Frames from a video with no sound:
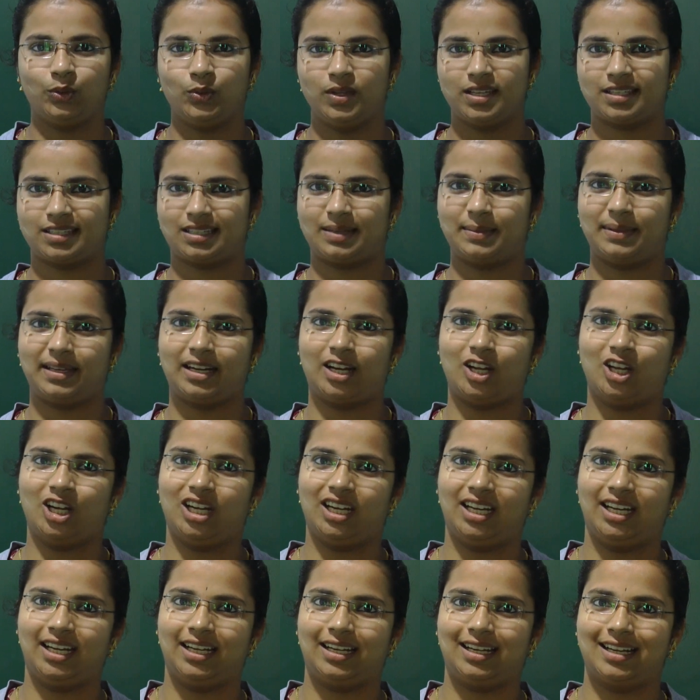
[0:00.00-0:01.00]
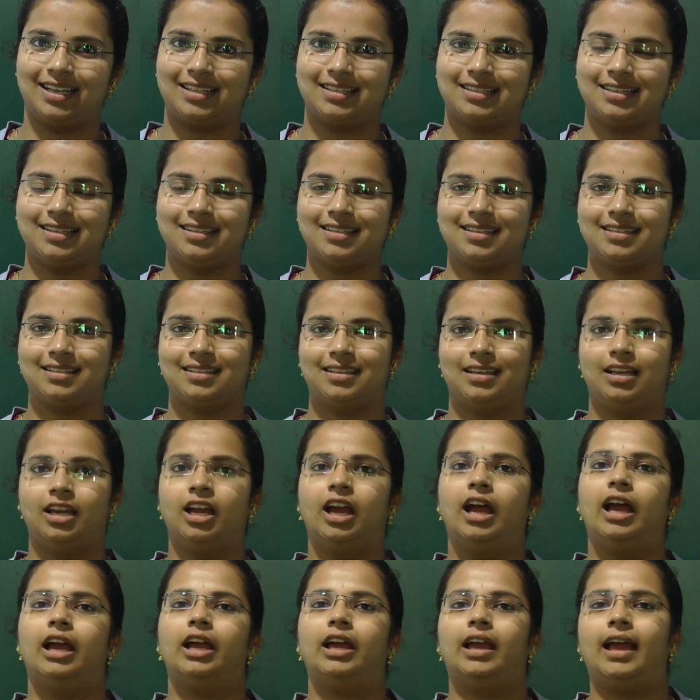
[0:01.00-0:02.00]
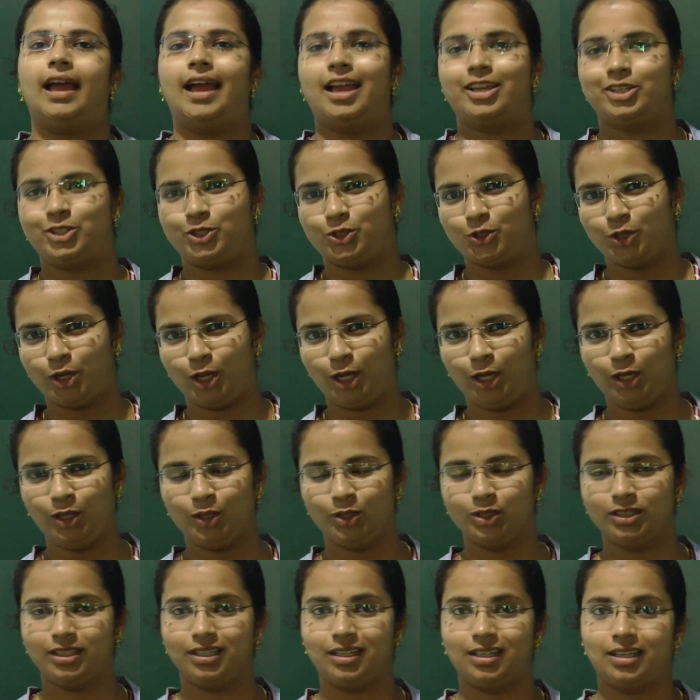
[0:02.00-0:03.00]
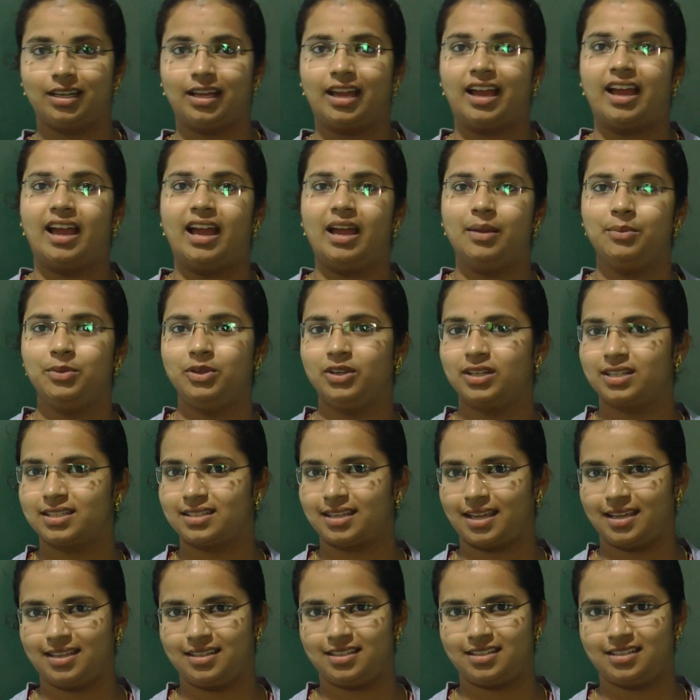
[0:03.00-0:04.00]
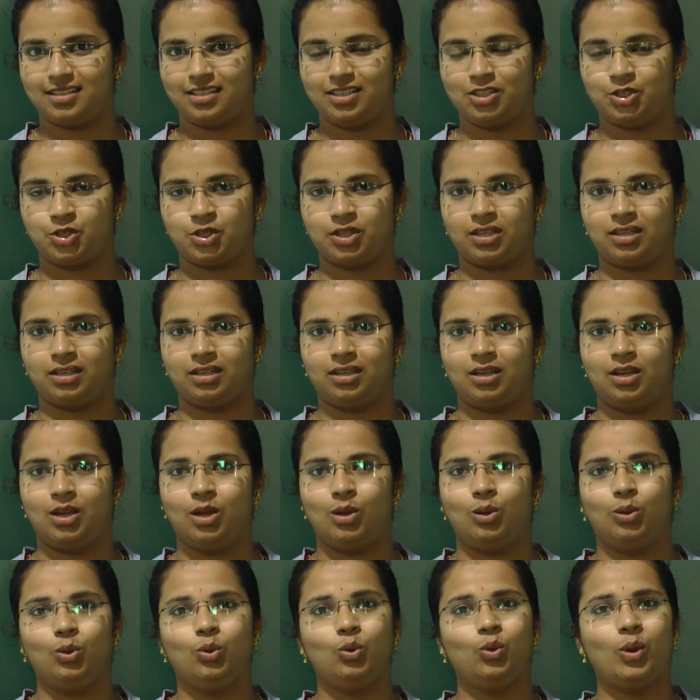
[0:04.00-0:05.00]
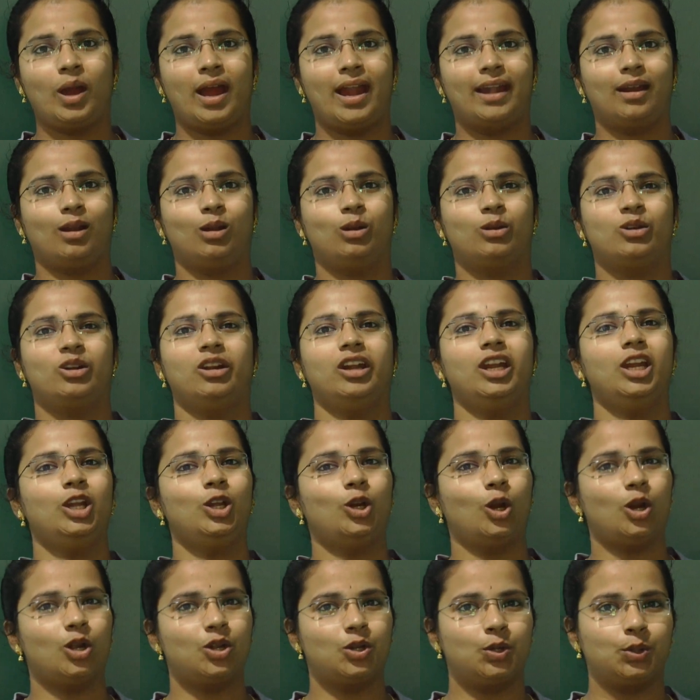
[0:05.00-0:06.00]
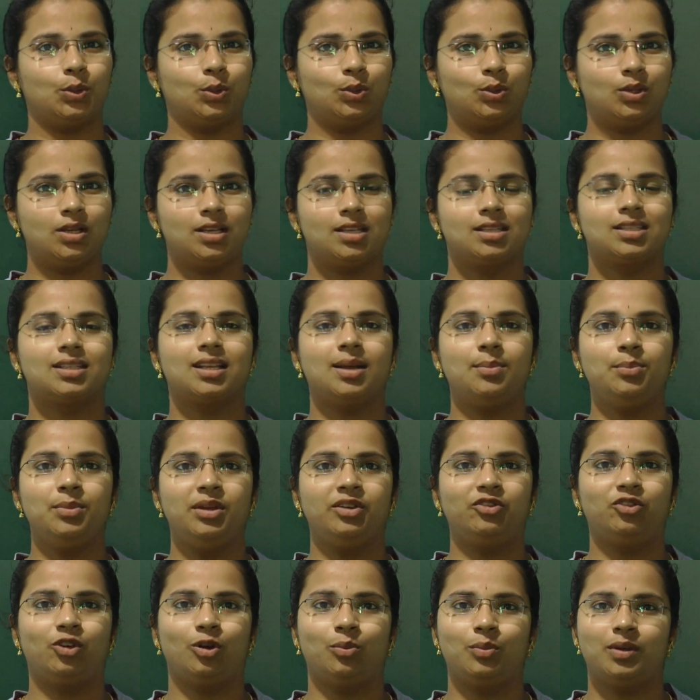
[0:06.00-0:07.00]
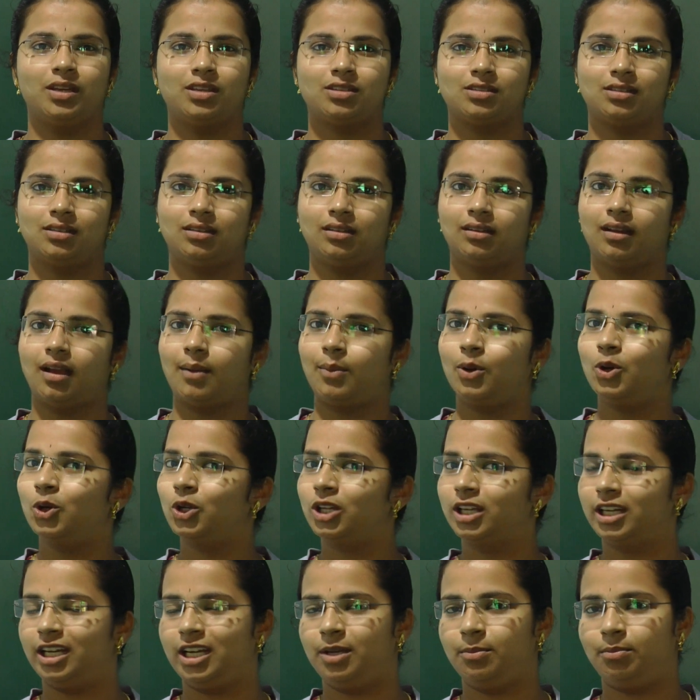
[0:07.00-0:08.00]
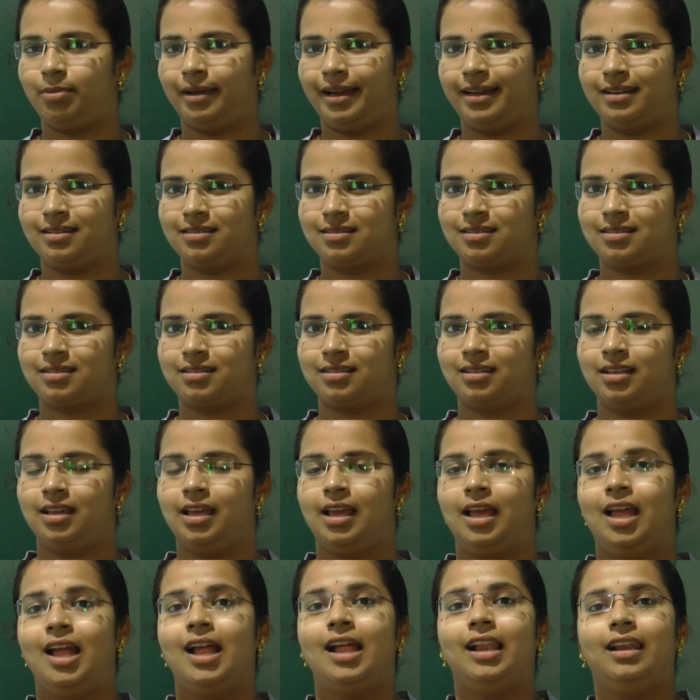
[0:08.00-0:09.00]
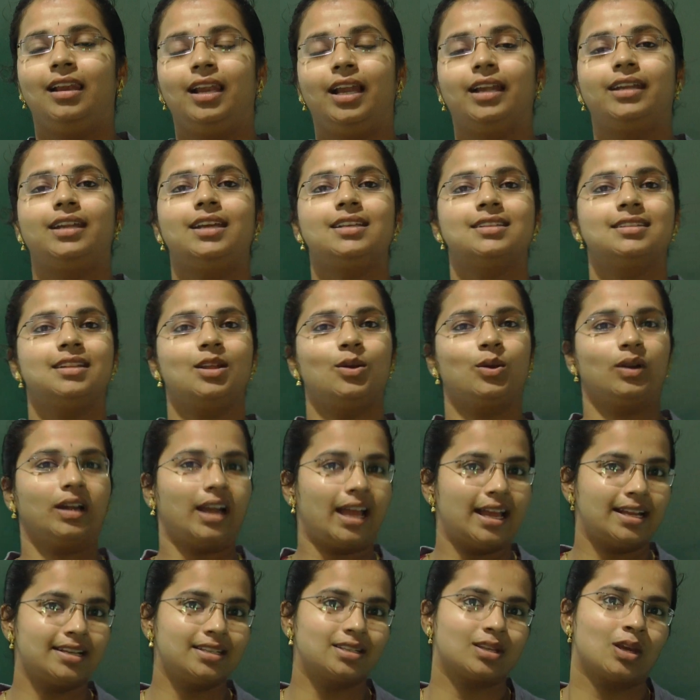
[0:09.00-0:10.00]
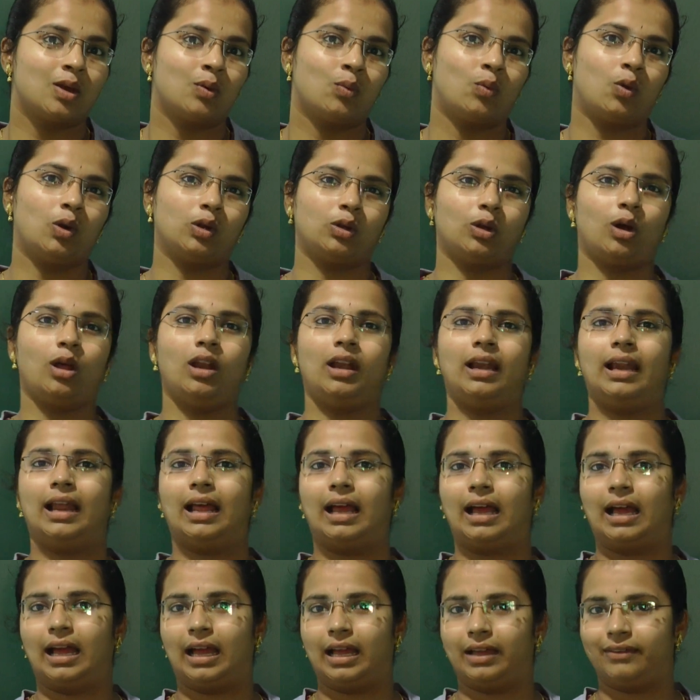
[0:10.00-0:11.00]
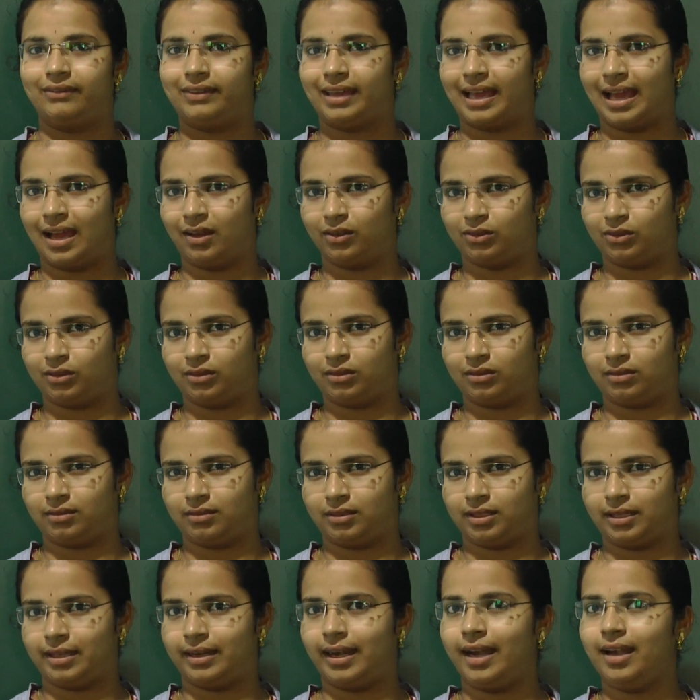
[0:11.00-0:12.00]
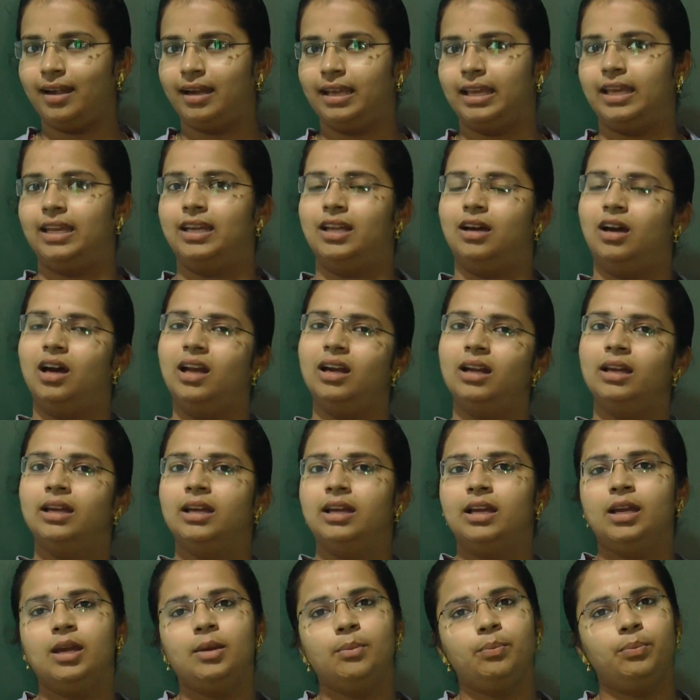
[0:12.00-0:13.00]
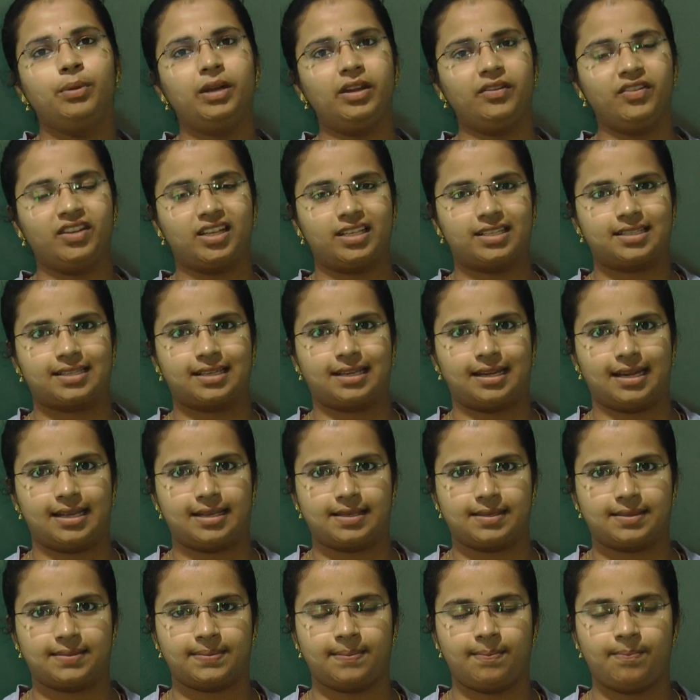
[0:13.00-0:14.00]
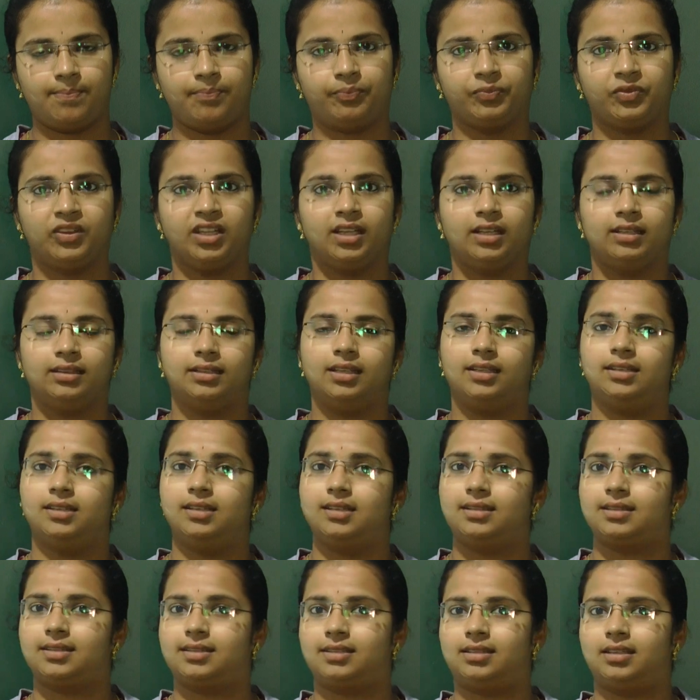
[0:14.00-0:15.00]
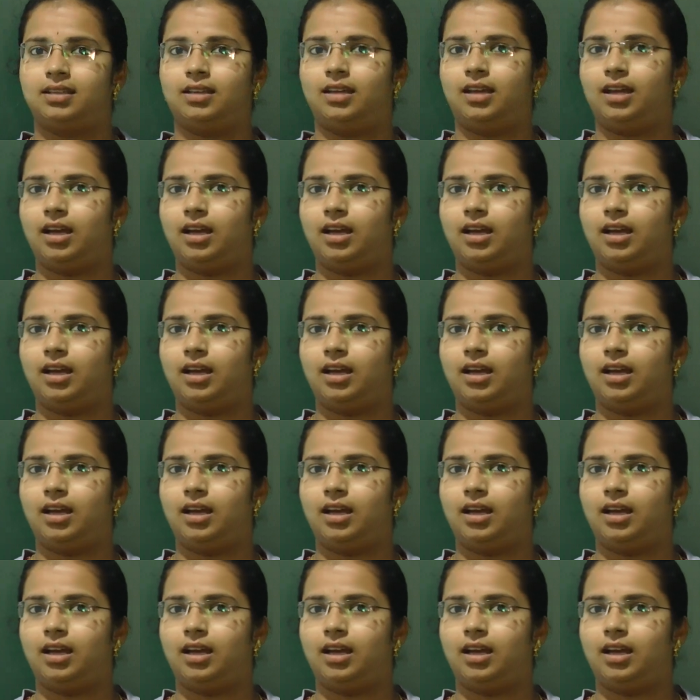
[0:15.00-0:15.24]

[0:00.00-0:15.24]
Instagram classes. As you all know that I am your science teacher who had already taught you some information about green plants. Let us now glance what all we have read in our previous class. That is